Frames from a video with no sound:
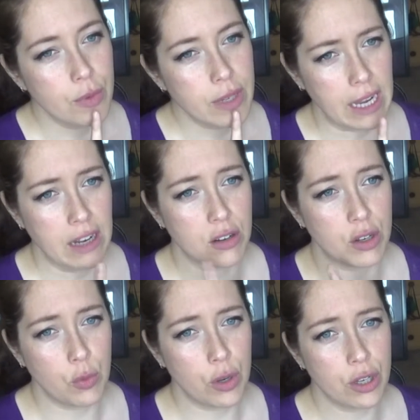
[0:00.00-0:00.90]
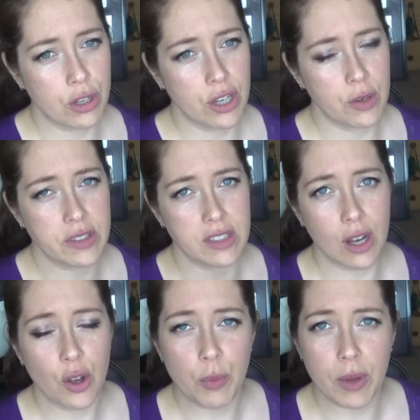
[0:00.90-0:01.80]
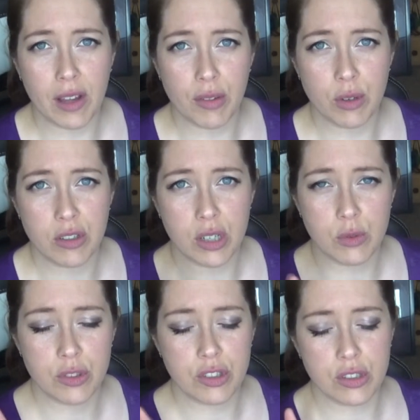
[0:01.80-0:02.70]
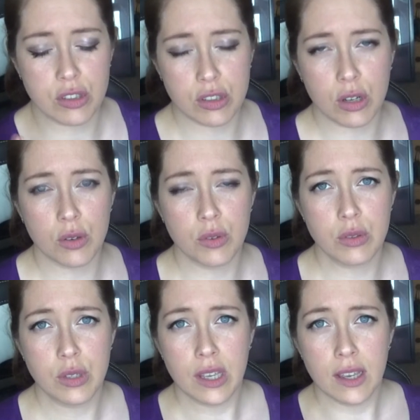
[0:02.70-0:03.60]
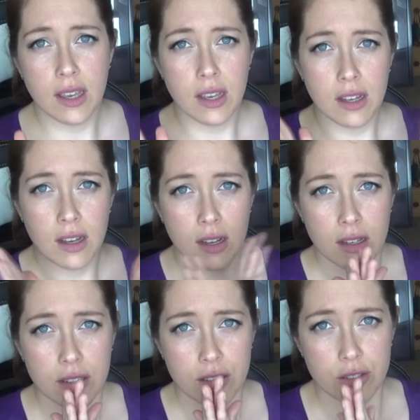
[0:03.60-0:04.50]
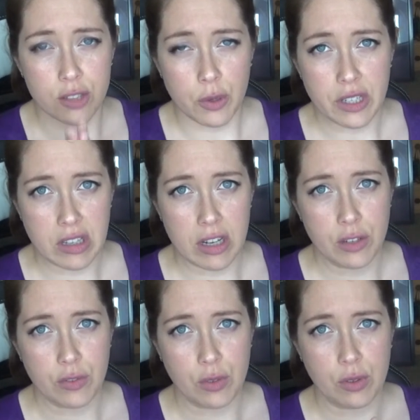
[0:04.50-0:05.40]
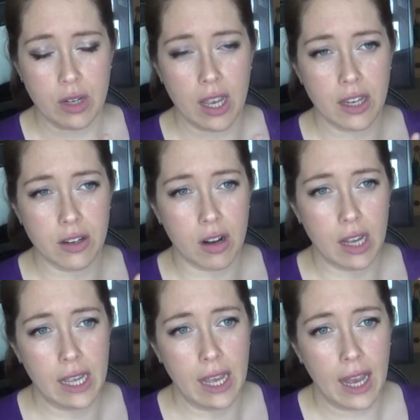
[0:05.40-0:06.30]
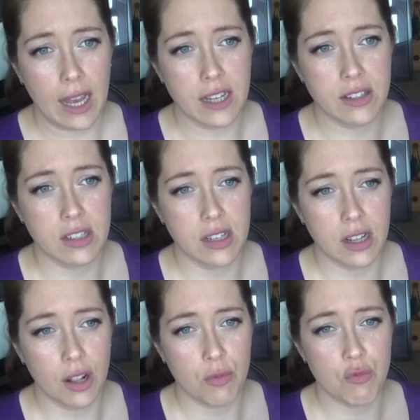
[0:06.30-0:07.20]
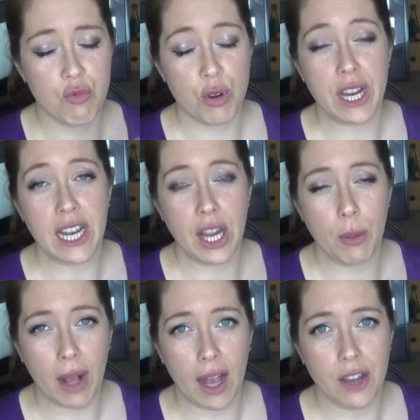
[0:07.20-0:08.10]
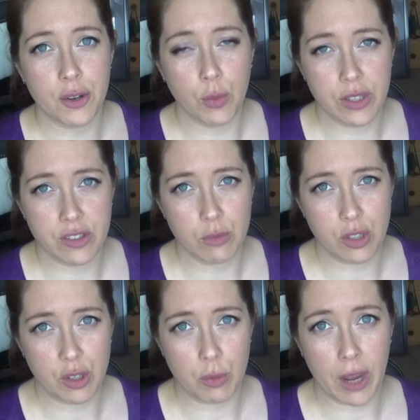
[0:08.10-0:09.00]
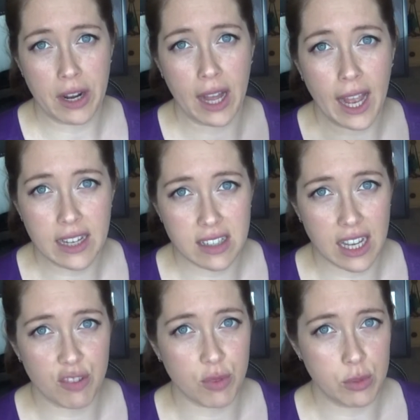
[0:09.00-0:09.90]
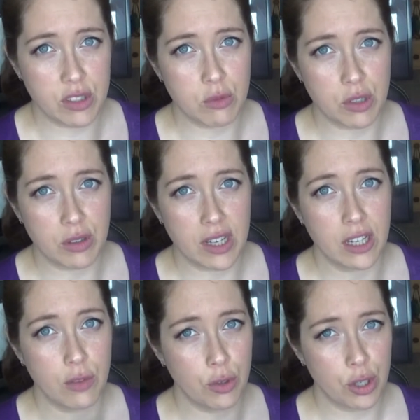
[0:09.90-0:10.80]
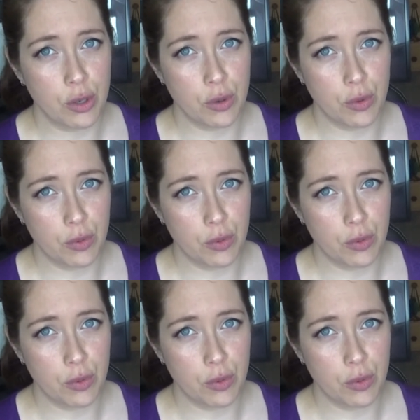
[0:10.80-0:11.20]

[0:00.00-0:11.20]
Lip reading: Ian and I were going to go and see Opeth, which I was just so excited for, and I had really bad wisdom tooth pain. I had to have my wisdom tooth out, and if you know,